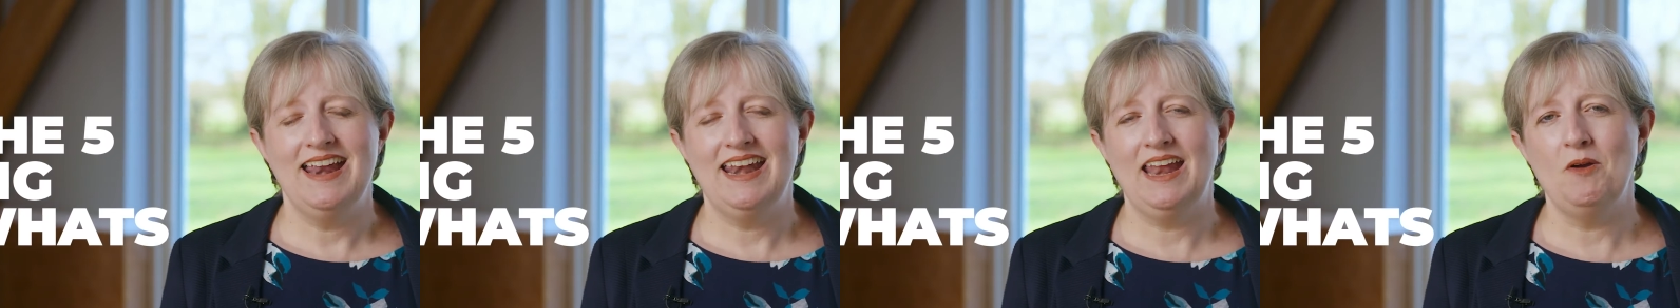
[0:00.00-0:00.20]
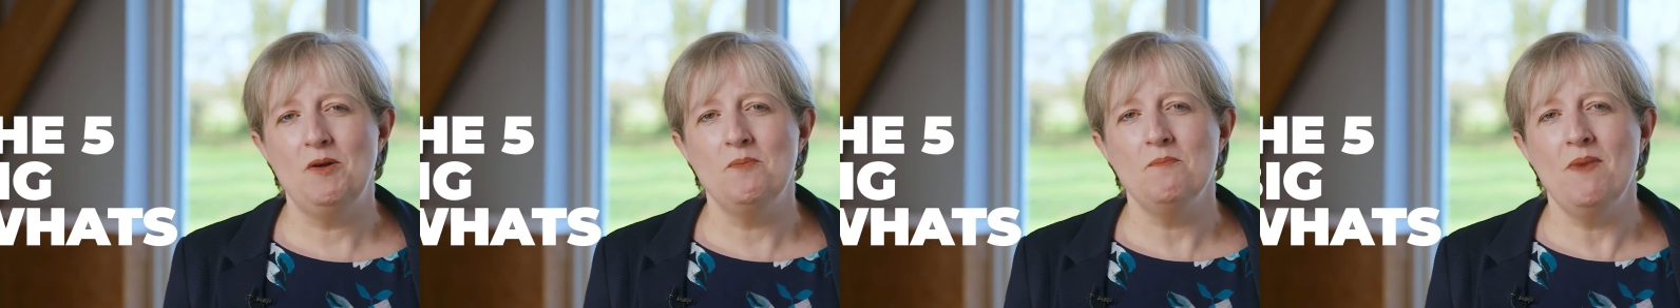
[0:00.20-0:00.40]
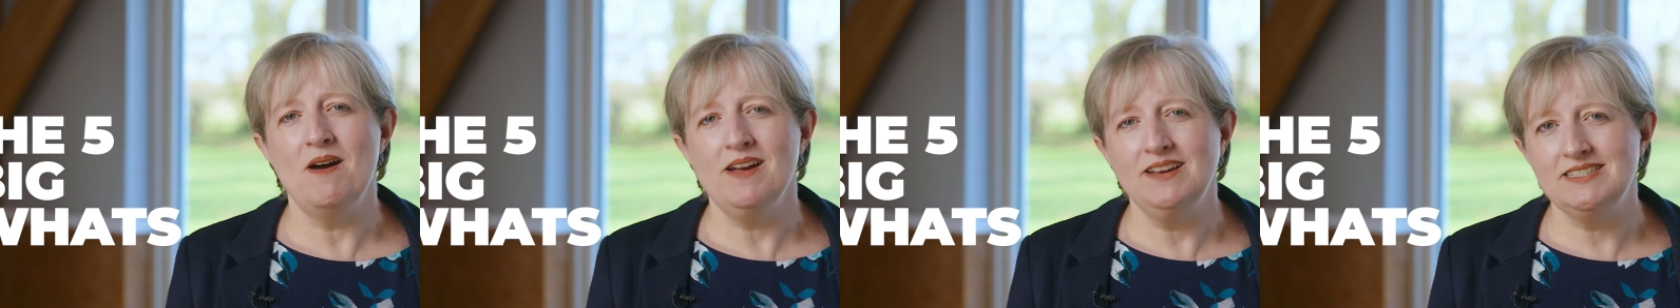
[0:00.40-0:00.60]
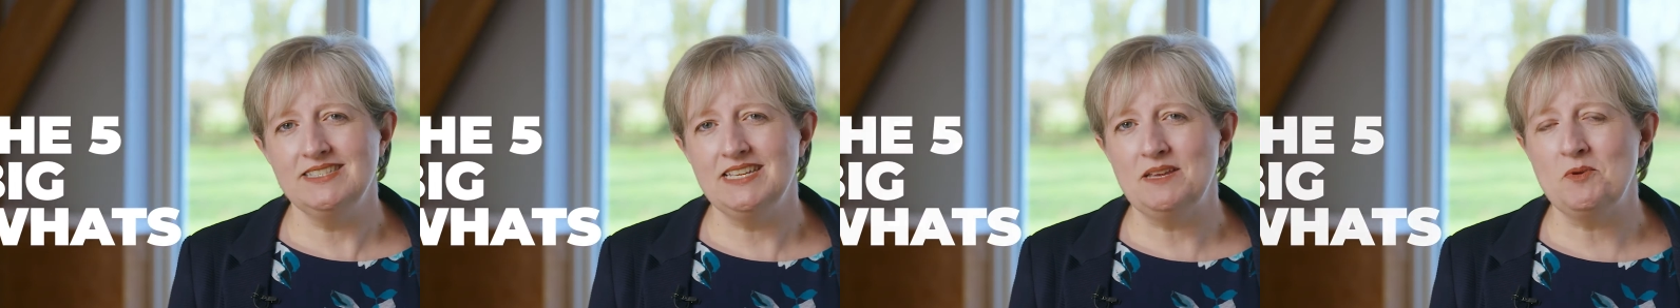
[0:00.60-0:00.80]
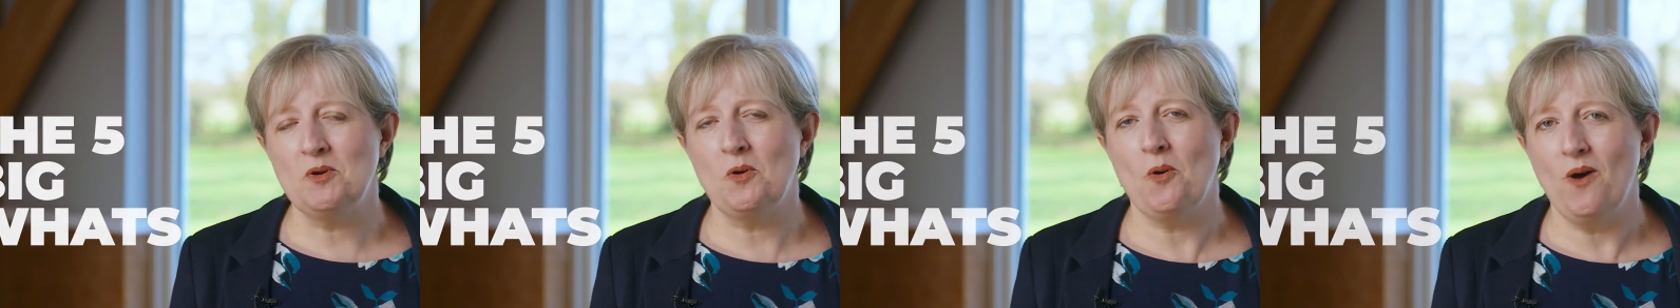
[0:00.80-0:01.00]
Now, it might
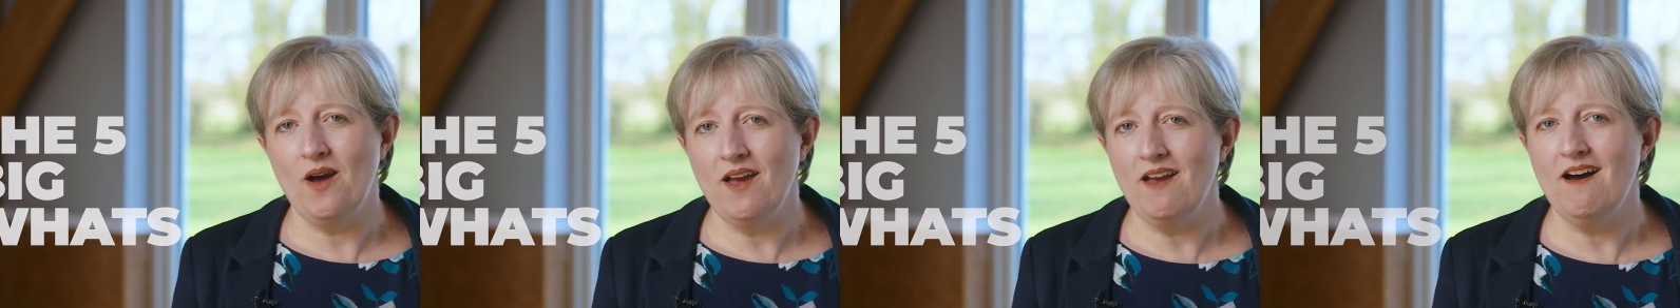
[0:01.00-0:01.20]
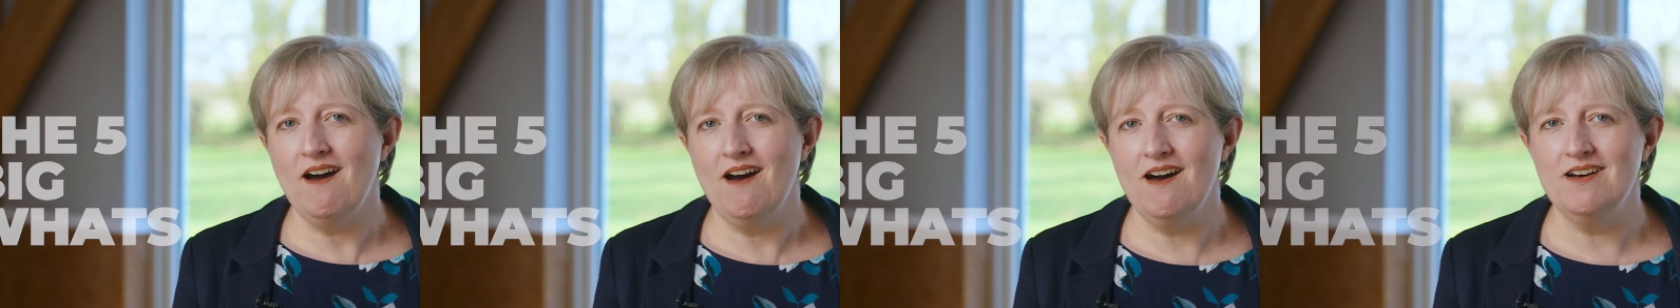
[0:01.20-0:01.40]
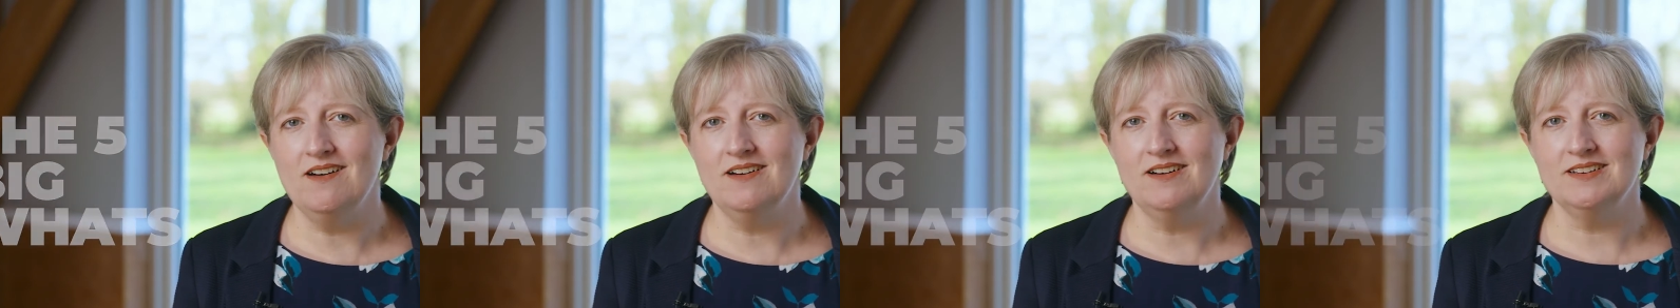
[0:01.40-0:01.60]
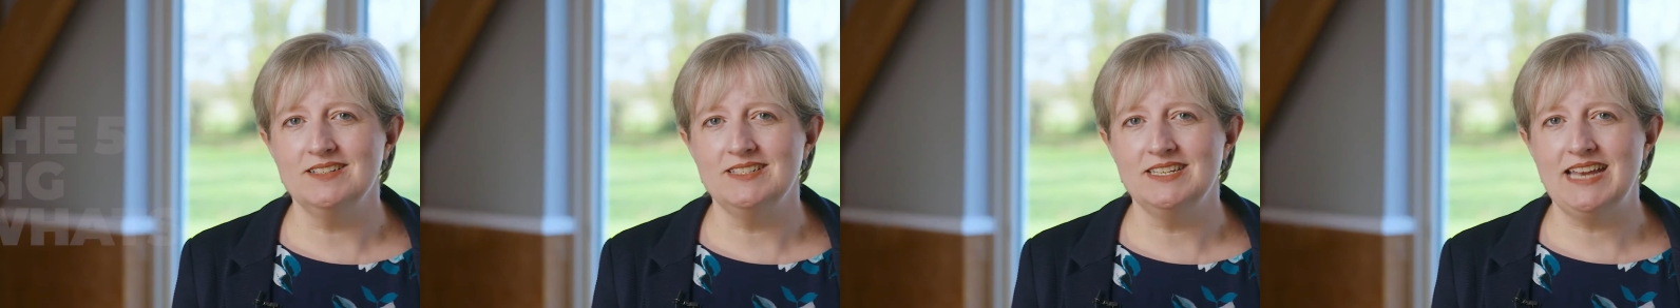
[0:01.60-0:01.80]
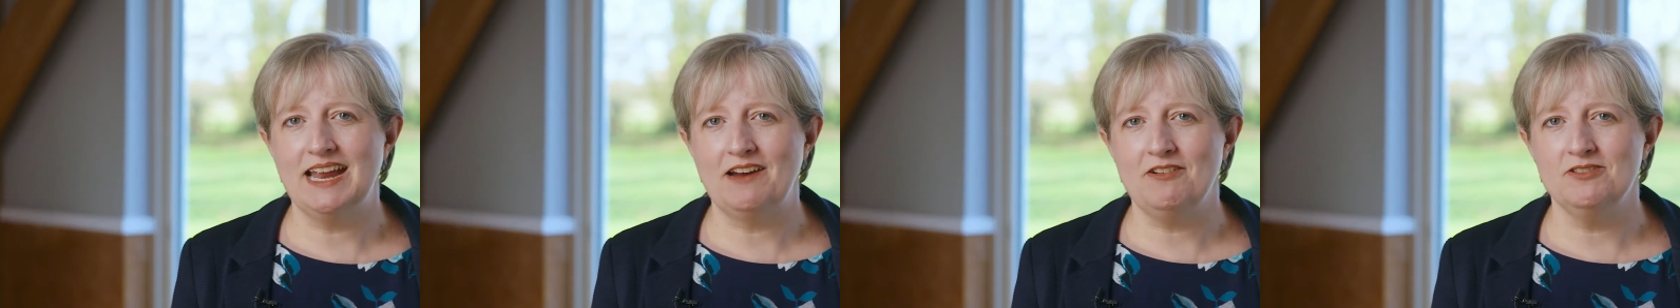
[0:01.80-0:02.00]
seem quite hard
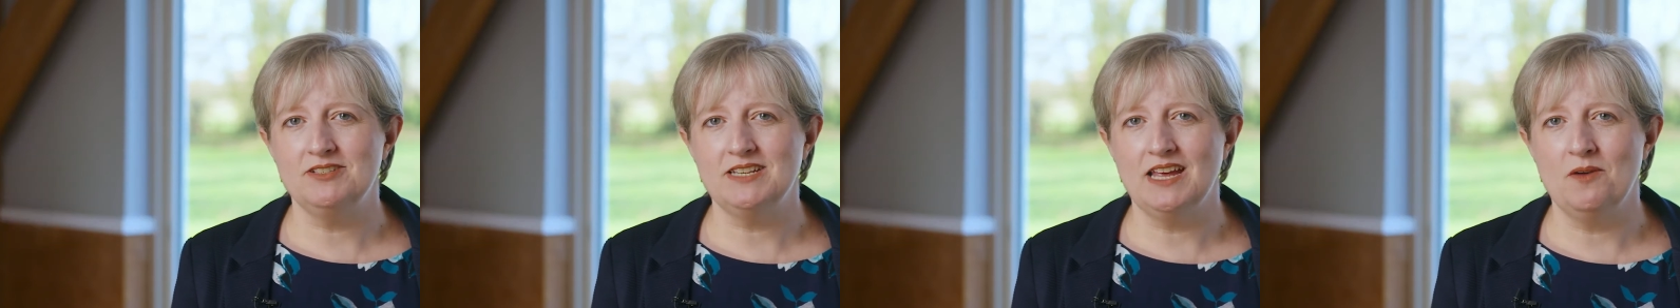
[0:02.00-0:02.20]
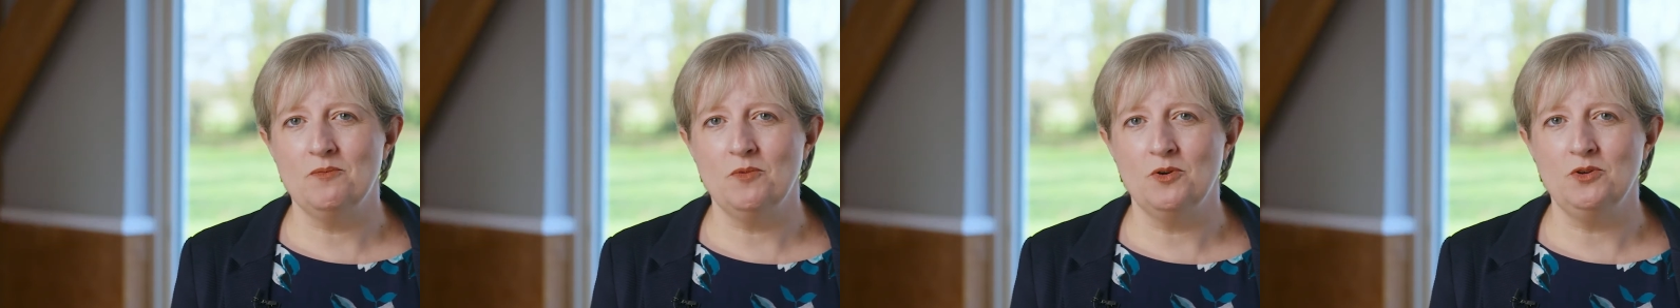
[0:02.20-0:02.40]
to narrow down